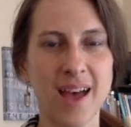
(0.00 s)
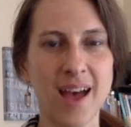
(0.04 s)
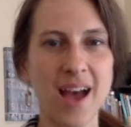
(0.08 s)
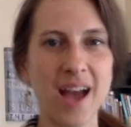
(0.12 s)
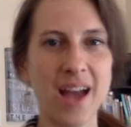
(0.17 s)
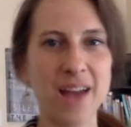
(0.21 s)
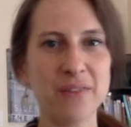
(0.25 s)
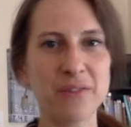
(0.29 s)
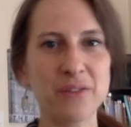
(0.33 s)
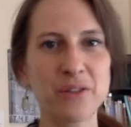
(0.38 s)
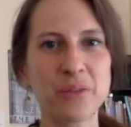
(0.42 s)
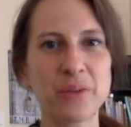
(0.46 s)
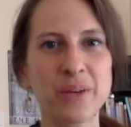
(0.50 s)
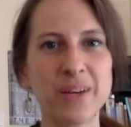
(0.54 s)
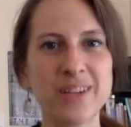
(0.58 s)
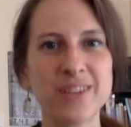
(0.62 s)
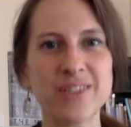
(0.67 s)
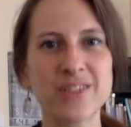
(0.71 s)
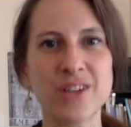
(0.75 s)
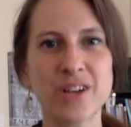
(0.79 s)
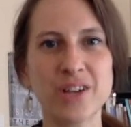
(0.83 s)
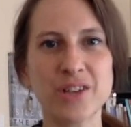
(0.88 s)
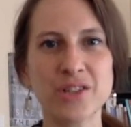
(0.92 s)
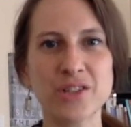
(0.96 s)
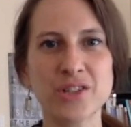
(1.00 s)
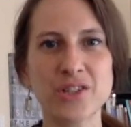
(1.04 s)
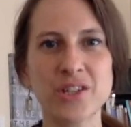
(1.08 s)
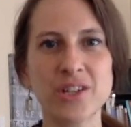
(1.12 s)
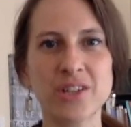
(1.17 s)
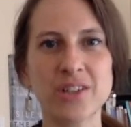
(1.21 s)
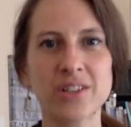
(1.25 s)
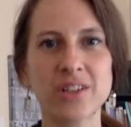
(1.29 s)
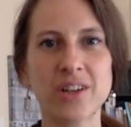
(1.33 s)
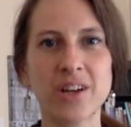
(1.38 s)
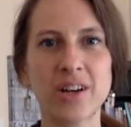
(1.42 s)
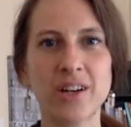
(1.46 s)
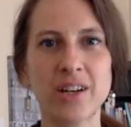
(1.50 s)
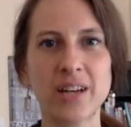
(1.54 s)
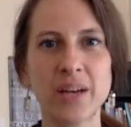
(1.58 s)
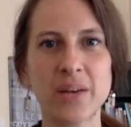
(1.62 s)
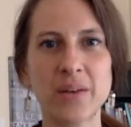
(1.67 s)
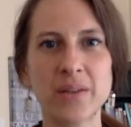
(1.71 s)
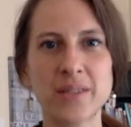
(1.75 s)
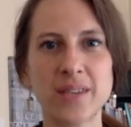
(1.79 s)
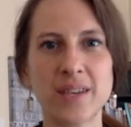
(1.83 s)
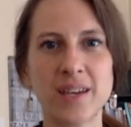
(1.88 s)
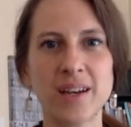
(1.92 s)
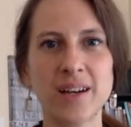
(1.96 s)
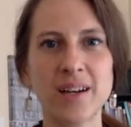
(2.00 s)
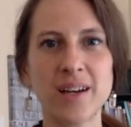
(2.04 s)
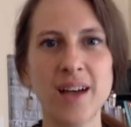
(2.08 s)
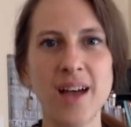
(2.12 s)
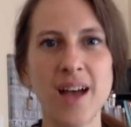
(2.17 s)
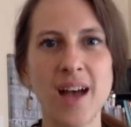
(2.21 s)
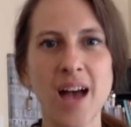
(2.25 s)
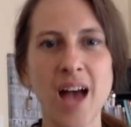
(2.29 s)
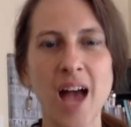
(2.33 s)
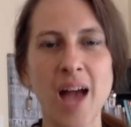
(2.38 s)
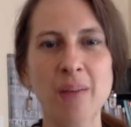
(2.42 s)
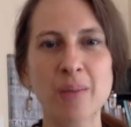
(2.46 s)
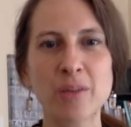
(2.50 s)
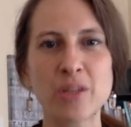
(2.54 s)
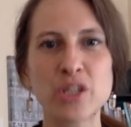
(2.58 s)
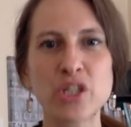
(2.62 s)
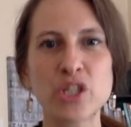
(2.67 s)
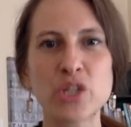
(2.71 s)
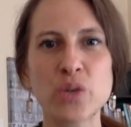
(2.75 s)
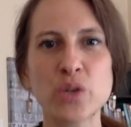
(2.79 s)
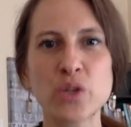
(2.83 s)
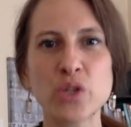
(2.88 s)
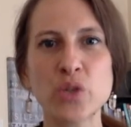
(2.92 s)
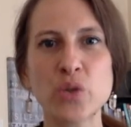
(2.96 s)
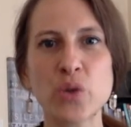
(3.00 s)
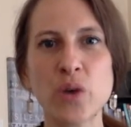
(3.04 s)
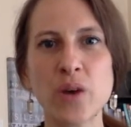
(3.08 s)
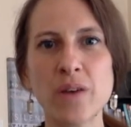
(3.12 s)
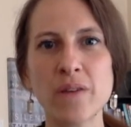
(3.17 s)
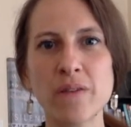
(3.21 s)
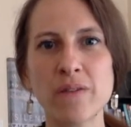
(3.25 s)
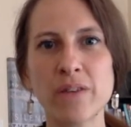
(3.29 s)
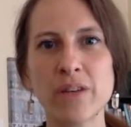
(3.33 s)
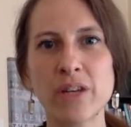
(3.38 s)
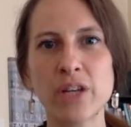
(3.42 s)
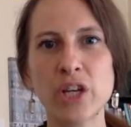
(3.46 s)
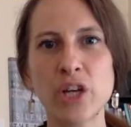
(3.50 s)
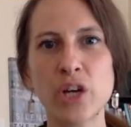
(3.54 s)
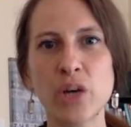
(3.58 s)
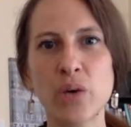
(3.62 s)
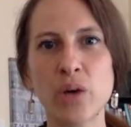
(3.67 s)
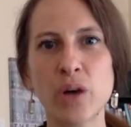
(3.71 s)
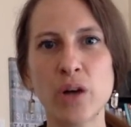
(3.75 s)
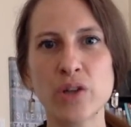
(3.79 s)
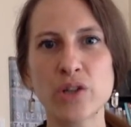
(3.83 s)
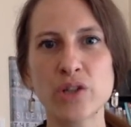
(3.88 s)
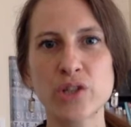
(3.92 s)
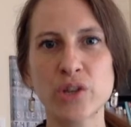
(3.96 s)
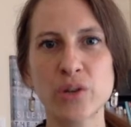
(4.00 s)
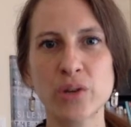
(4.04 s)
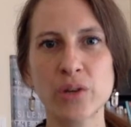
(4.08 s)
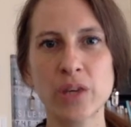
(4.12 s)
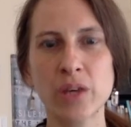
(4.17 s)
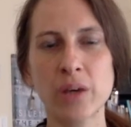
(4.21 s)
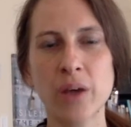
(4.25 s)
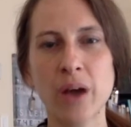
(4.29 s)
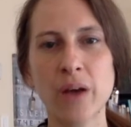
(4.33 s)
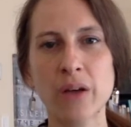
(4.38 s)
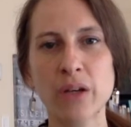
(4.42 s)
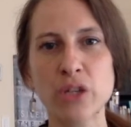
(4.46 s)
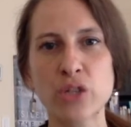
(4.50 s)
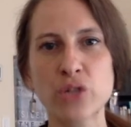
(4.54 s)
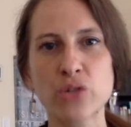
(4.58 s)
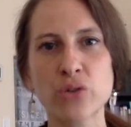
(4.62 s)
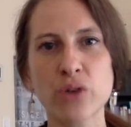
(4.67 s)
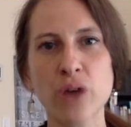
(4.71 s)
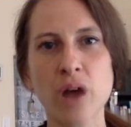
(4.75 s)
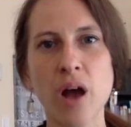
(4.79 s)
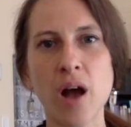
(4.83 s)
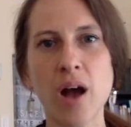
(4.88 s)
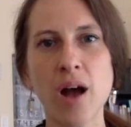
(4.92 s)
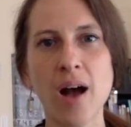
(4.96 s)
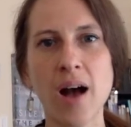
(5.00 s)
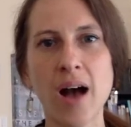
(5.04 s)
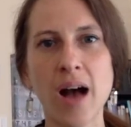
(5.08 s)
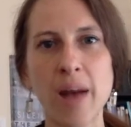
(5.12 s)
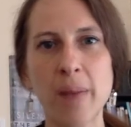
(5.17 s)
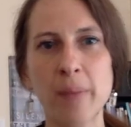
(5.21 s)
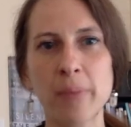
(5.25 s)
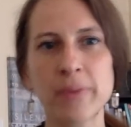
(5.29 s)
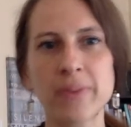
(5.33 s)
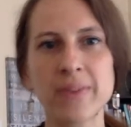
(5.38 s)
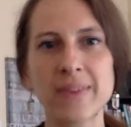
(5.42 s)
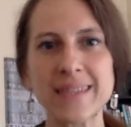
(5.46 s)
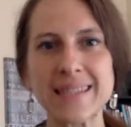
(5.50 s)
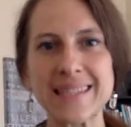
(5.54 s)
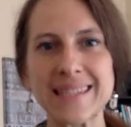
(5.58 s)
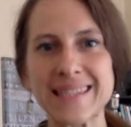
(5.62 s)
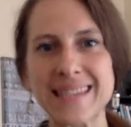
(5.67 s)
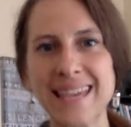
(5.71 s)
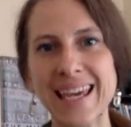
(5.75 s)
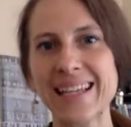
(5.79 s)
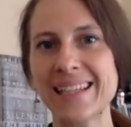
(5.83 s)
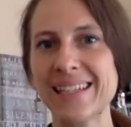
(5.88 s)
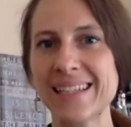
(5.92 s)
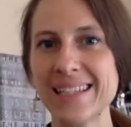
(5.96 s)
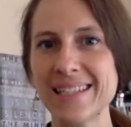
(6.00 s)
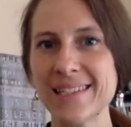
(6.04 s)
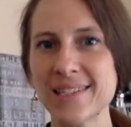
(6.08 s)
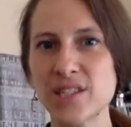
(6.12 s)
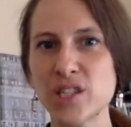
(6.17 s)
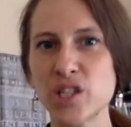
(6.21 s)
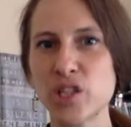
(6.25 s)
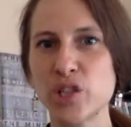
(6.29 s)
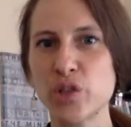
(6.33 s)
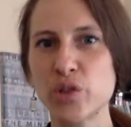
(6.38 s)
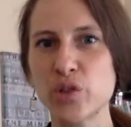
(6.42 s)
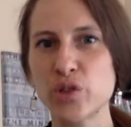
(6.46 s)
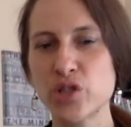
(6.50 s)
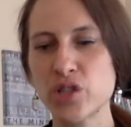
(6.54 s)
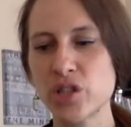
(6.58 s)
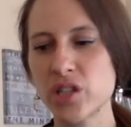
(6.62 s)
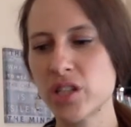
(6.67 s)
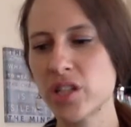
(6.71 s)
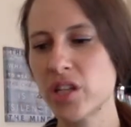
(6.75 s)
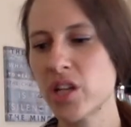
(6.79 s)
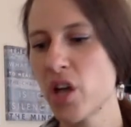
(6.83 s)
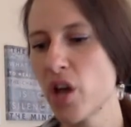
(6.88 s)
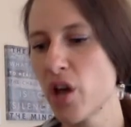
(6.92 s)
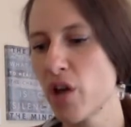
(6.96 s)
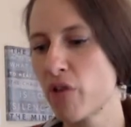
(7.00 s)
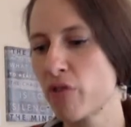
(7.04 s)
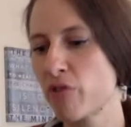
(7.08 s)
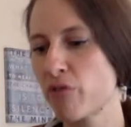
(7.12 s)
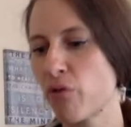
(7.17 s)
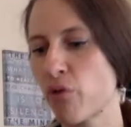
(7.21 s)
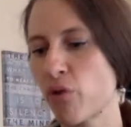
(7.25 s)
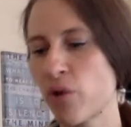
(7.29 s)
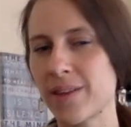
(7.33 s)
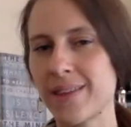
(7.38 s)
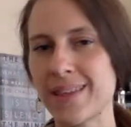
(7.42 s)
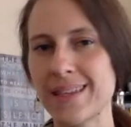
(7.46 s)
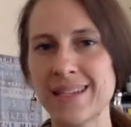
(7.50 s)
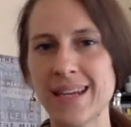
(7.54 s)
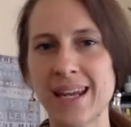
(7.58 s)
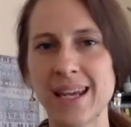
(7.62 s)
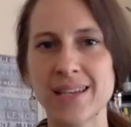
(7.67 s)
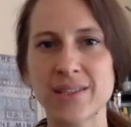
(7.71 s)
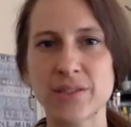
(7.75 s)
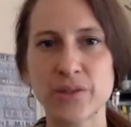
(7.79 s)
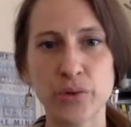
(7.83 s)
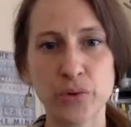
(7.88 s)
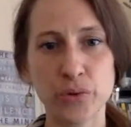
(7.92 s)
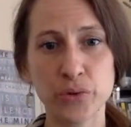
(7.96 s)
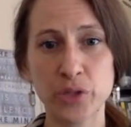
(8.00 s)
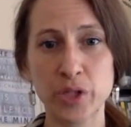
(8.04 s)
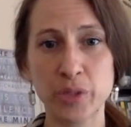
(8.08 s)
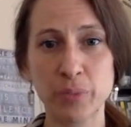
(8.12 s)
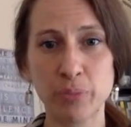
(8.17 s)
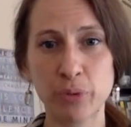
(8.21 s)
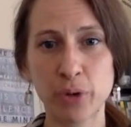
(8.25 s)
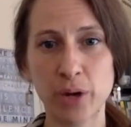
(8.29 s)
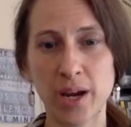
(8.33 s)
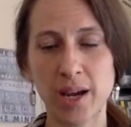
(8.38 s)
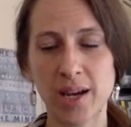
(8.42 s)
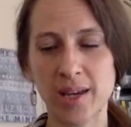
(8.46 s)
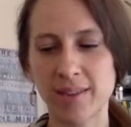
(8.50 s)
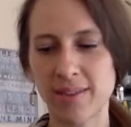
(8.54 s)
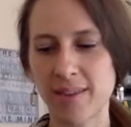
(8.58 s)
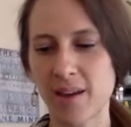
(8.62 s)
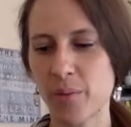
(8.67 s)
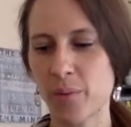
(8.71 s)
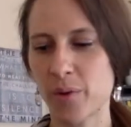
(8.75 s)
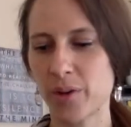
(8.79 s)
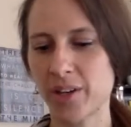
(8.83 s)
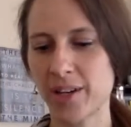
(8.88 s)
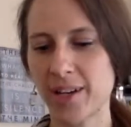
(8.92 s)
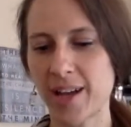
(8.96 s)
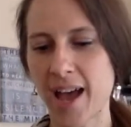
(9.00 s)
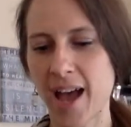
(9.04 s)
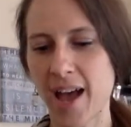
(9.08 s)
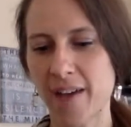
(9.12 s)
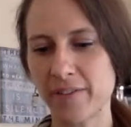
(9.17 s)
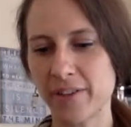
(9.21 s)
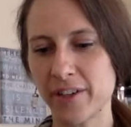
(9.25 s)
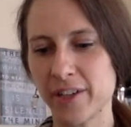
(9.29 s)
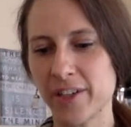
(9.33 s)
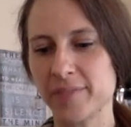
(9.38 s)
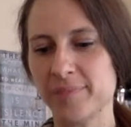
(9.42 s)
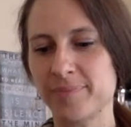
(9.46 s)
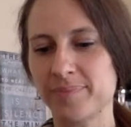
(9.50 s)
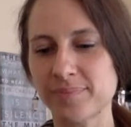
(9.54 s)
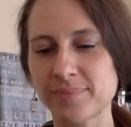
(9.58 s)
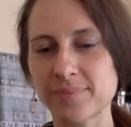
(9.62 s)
Hi everyone, Dr. Cheryl Carthouse here. I'm going to do a short video on showing you how to draw up the saline solution for the nasal spray that we're going to have here.